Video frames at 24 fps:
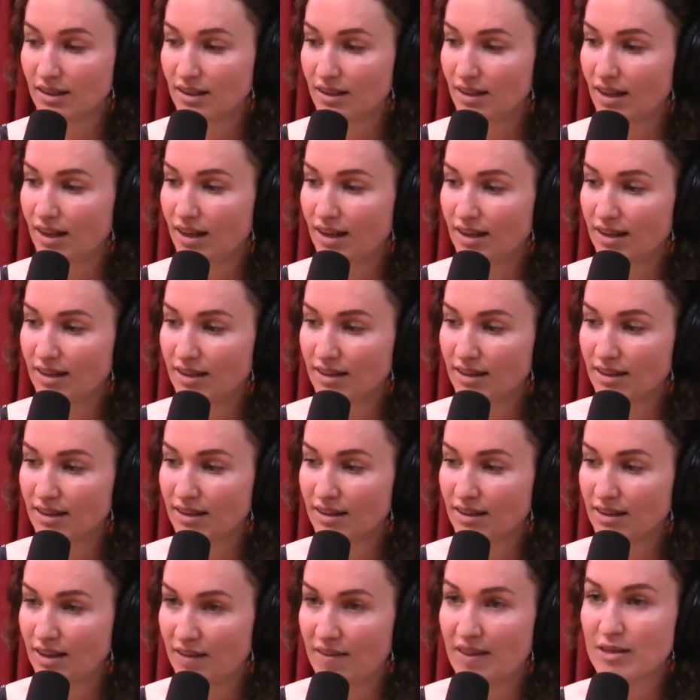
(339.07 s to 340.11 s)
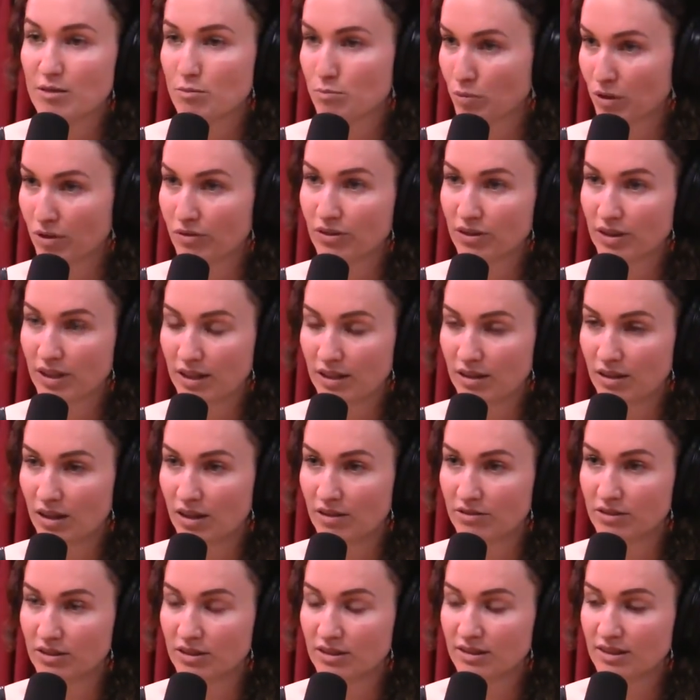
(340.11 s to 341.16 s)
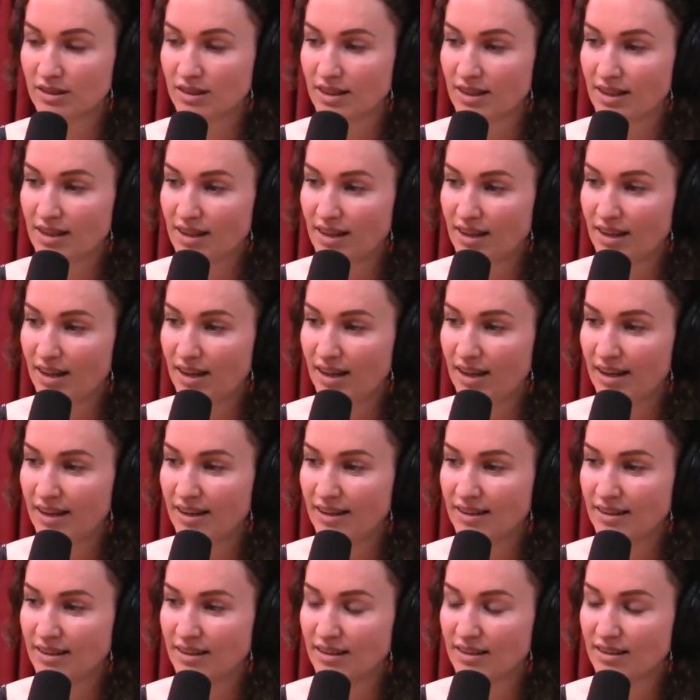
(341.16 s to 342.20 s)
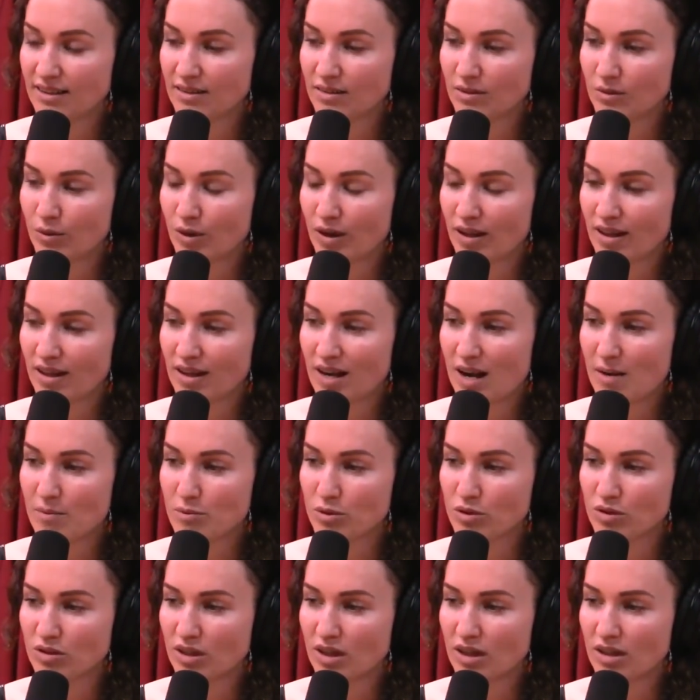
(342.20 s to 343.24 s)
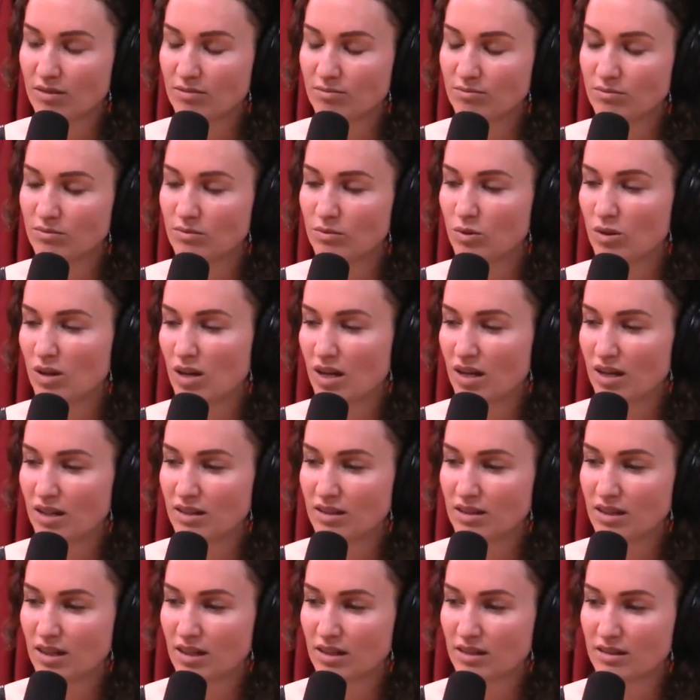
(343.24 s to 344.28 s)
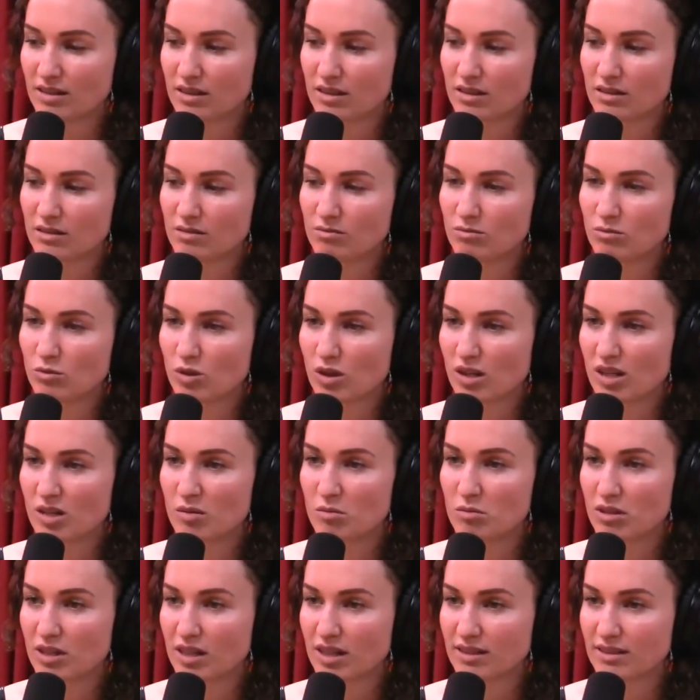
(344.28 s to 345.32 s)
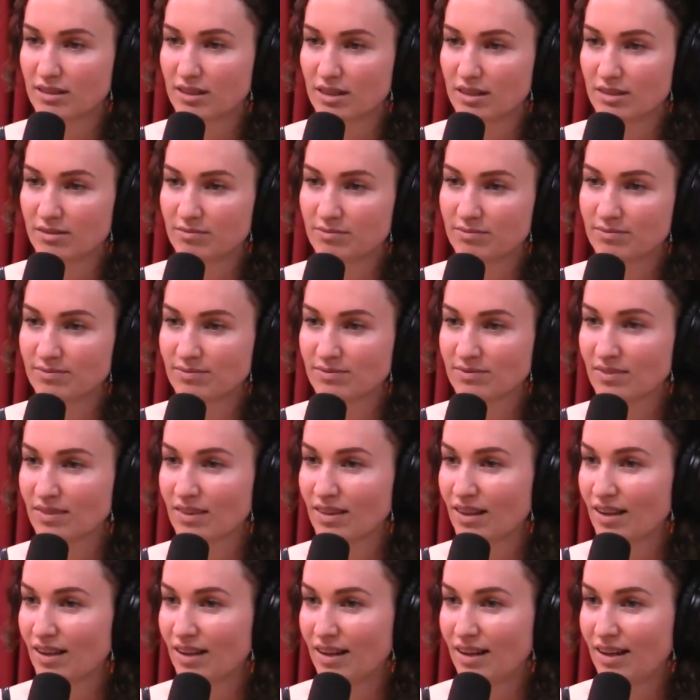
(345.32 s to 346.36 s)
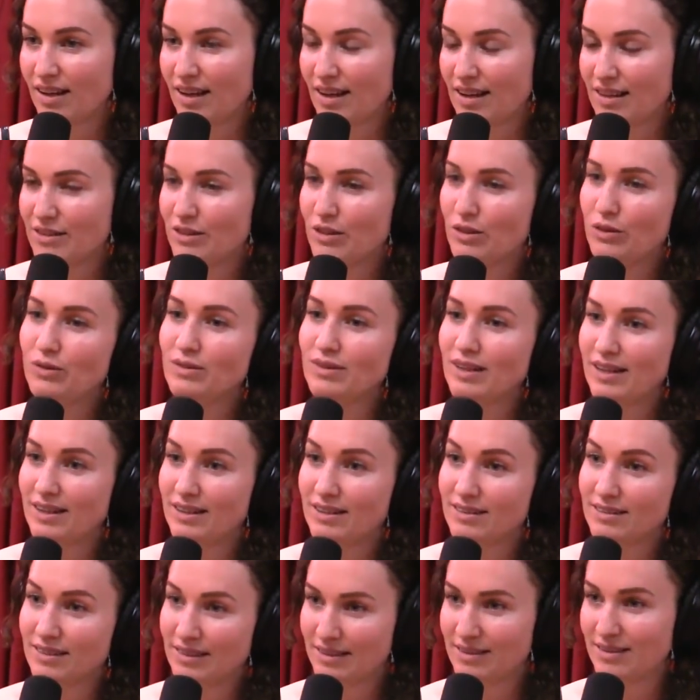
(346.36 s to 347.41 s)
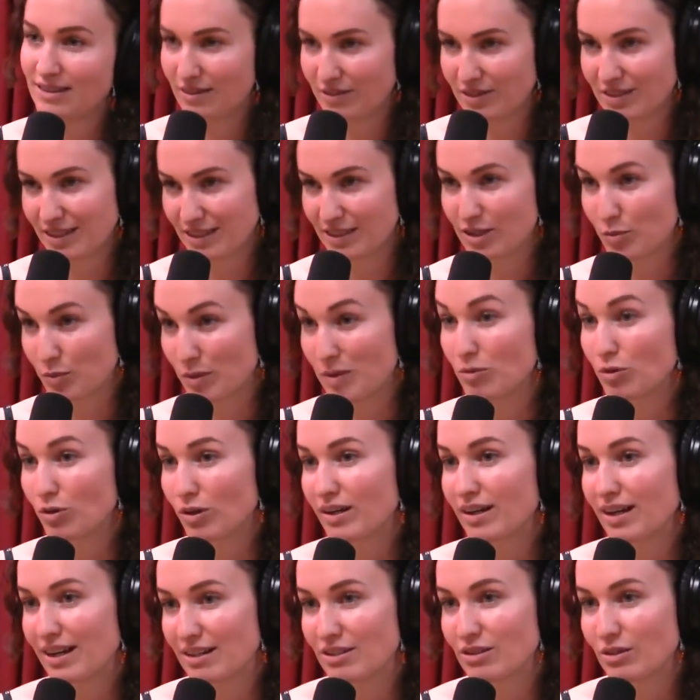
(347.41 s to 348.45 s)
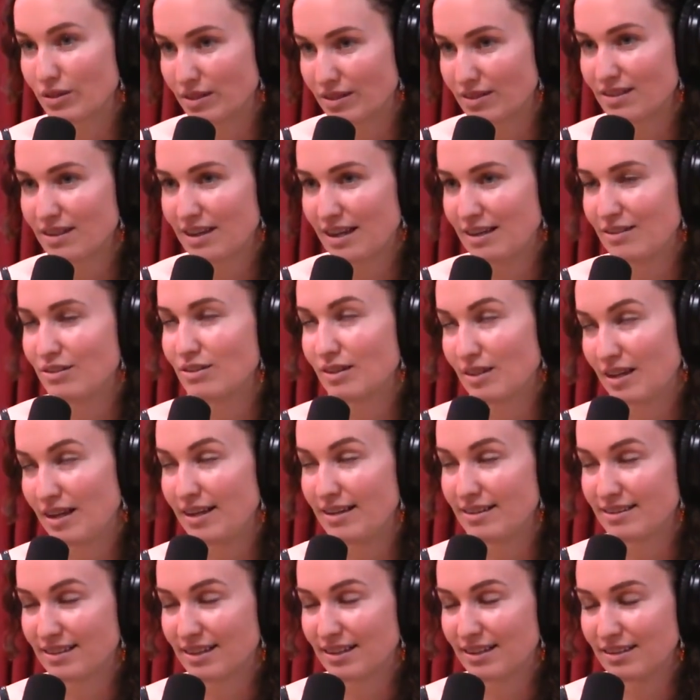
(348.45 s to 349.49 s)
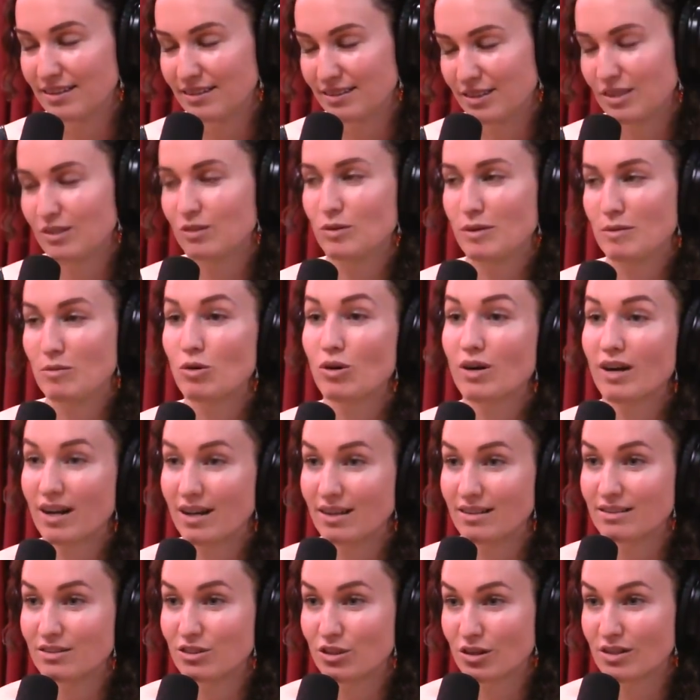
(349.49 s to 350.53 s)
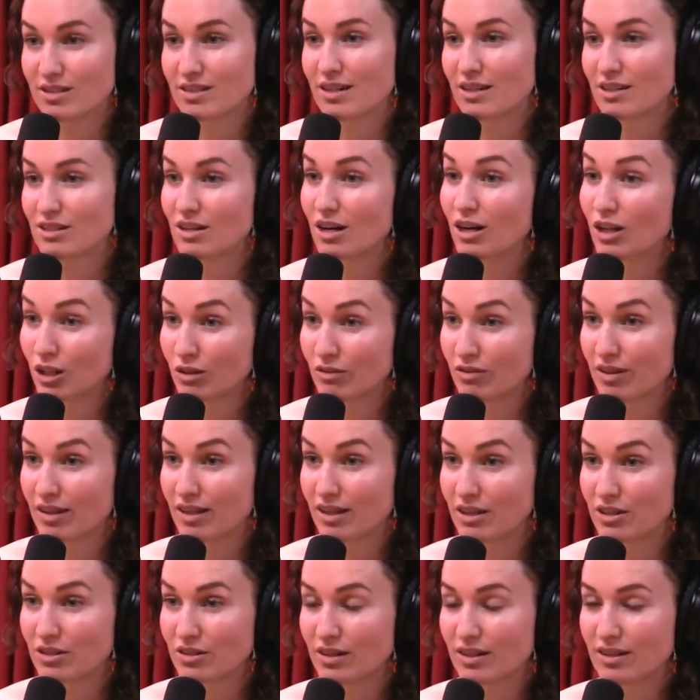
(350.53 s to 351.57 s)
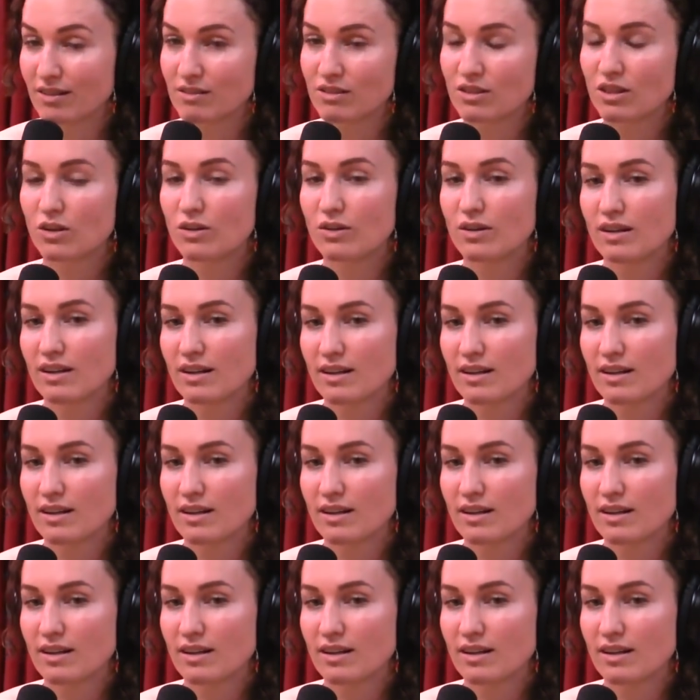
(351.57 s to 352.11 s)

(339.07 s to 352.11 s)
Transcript: And, uh, and that's perfectly lawful. And one of the cops was like, we're not in Texas, we're in Nebraska. So, like, this is obviously a Supreme Court case. So it's, and he said Supreme Court has jurisdiction all over the country. So,